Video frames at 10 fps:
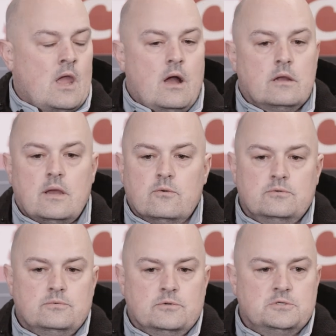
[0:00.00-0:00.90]
Oh, no,
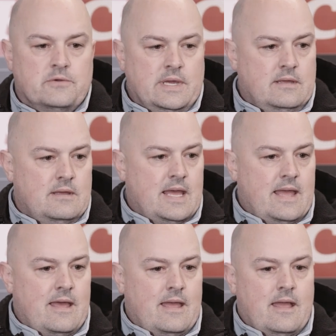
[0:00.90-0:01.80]
well, Drew
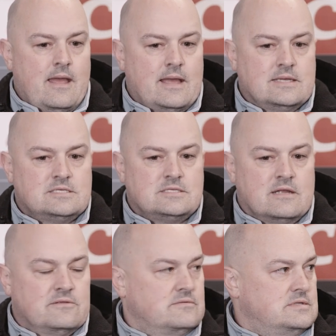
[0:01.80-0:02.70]
has
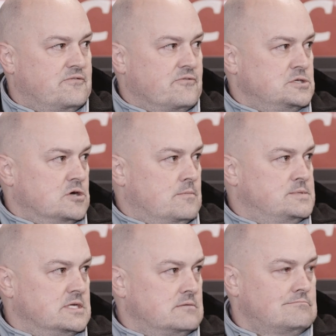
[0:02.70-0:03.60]
done different
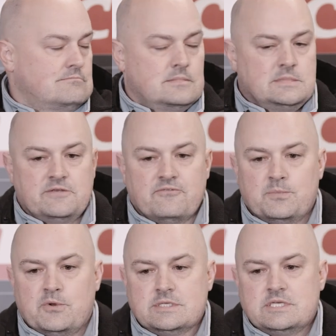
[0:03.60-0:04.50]
jobs at
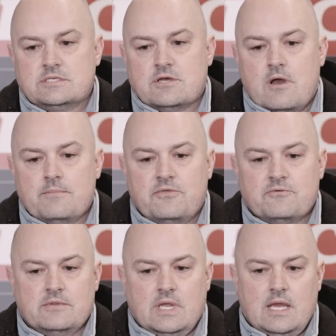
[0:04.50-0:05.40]
different points in time
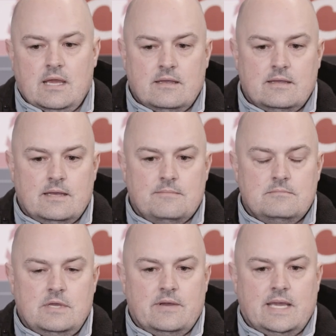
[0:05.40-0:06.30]
through the year.
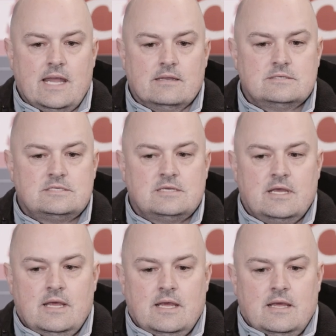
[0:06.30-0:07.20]
You know, again,
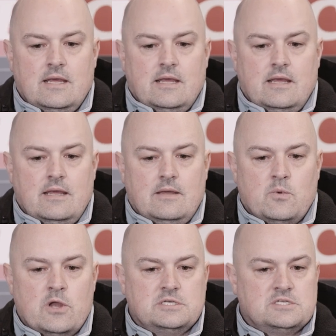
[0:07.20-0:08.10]
it
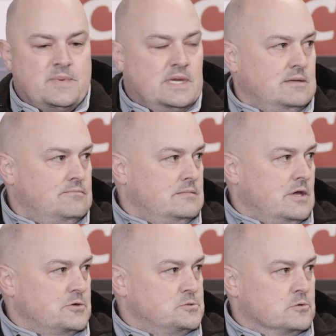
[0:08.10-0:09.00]
won't just be, you
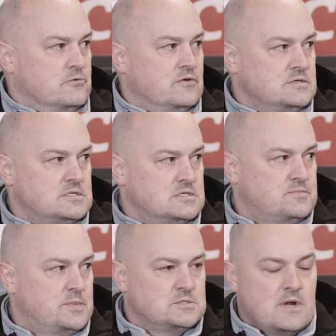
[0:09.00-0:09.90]
know, Drew versus
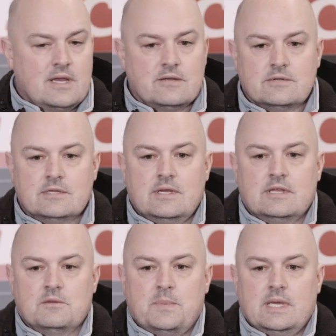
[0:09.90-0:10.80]
Petrarca.
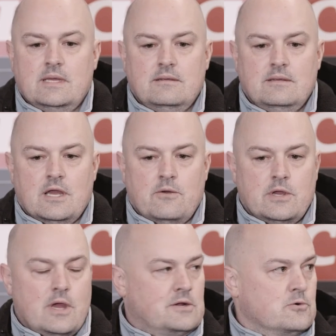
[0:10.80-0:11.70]
It'll be, you know,
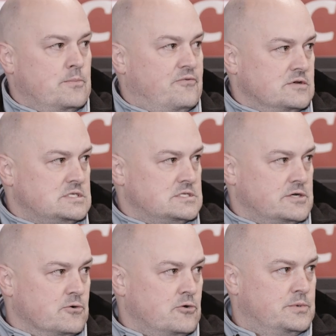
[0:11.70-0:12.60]
a group versus a
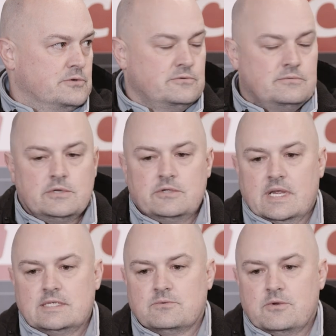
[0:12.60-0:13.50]
group who
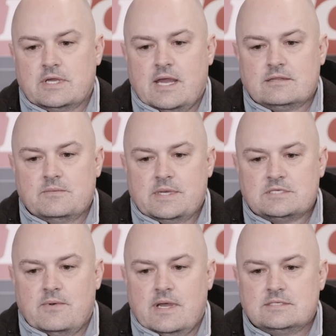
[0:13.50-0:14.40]
need to work out the
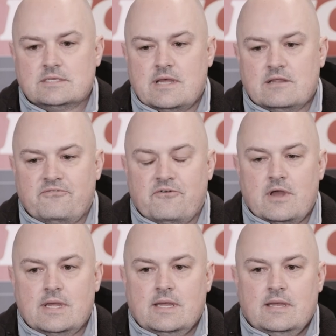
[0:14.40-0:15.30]
best way to
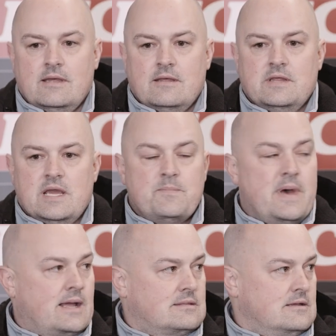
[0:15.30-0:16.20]
nullify the
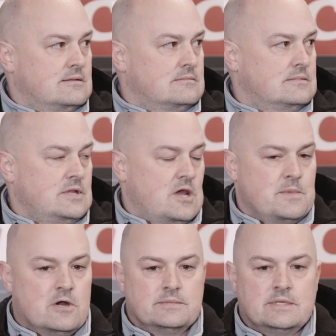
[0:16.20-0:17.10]
impact that, you know,
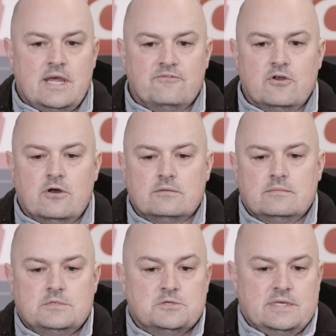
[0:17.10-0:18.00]
Melbourne have
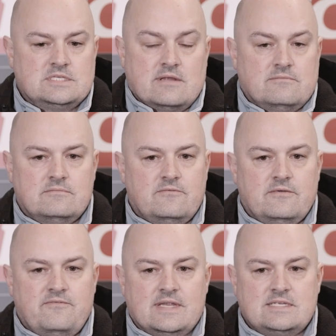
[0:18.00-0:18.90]
got. Drew's done
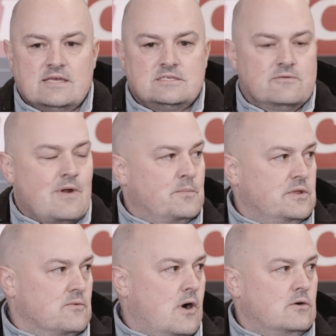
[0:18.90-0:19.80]
a fantastic run
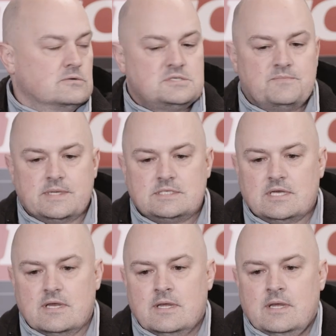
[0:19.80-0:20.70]
with roles,
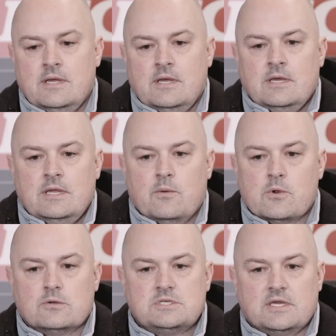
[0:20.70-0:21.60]
but yeah,
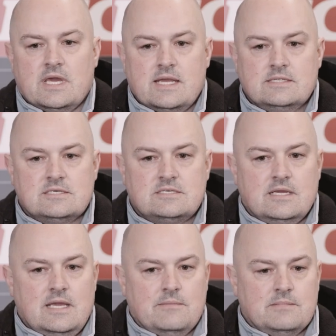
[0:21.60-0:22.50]
we're also keen to
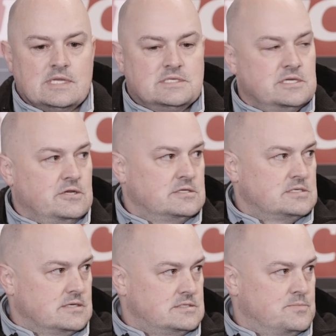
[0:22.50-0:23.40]
see him continue
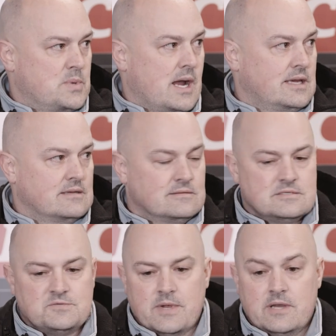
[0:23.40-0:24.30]
to break
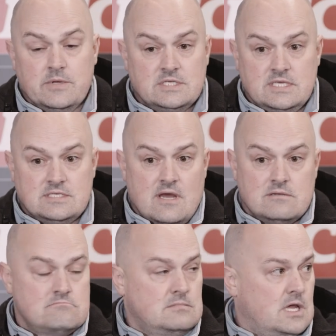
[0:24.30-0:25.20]
and spread, which he's
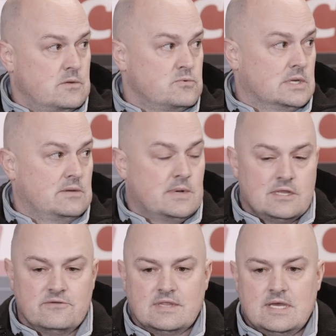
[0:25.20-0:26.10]
done, you know, really
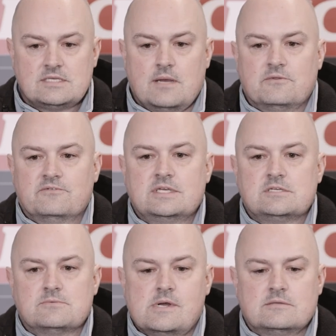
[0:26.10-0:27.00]
well over the last couple of
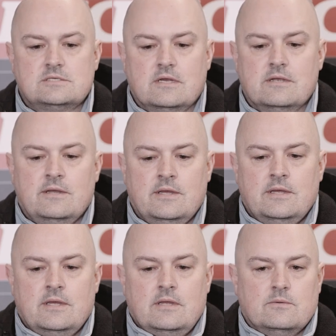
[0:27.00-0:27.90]
weeks as well. So
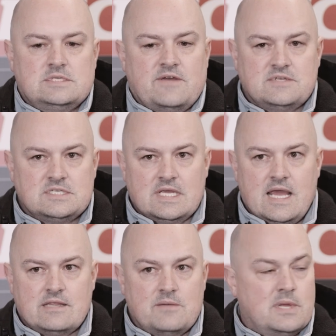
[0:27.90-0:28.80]
we'll just have to see
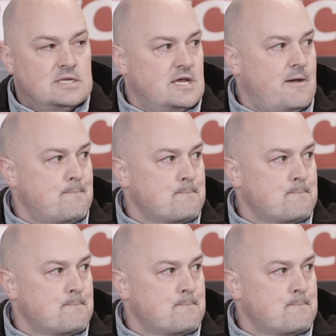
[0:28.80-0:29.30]
how that plays out.